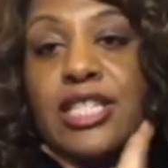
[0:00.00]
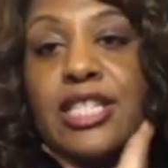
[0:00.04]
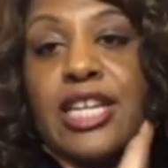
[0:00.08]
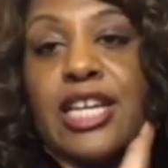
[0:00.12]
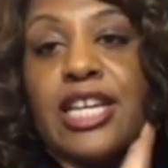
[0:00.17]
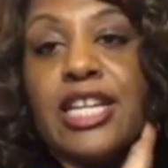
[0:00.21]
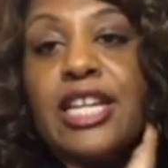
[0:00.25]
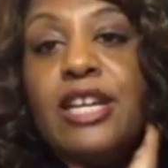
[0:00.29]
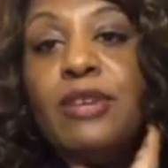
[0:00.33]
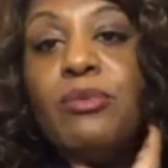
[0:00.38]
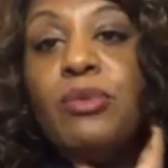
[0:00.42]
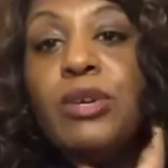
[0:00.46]

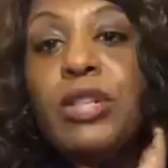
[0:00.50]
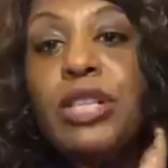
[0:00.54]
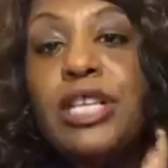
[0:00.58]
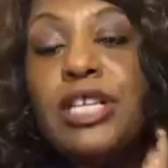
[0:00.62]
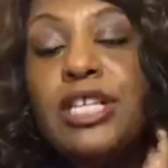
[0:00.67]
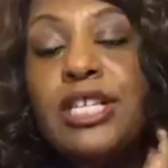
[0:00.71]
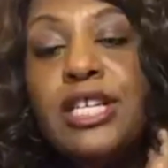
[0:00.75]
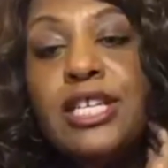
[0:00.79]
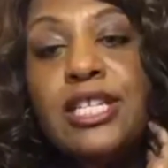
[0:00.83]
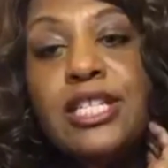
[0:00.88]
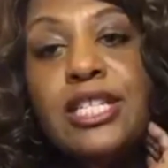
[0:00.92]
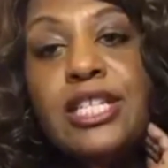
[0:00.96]
Nene really
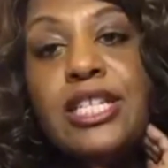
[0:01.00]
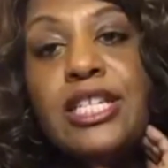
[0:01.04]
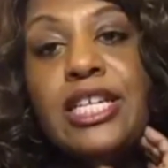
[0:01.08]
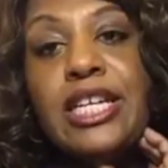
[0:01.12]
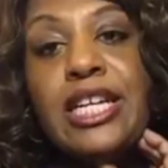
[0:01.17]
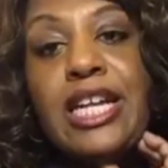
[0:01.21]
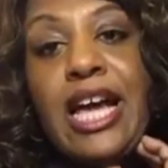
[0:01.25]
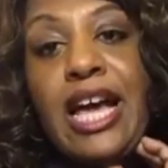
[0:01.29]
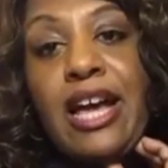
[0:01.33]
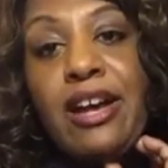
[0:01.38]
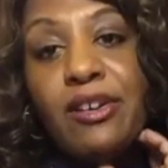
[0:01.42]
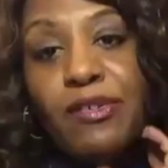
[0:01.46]
does need to
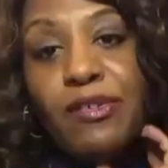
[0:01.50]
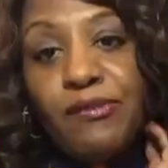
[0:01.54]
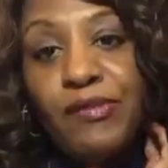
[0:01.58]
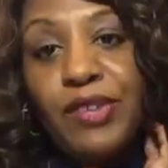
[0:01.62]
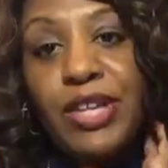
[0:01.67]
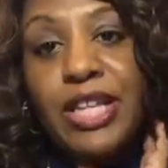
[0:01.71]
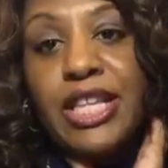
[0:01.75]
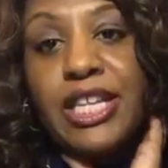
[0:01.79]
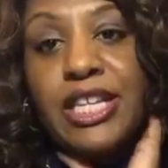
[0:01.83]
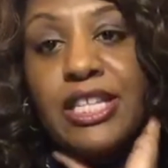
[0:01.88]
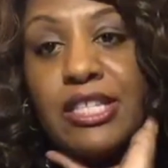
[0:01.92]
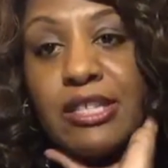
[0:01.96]
get out her
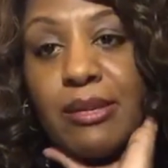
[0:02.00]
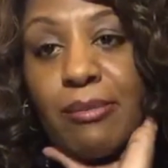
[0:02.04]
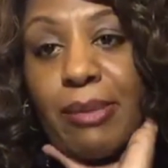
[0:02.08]
feelings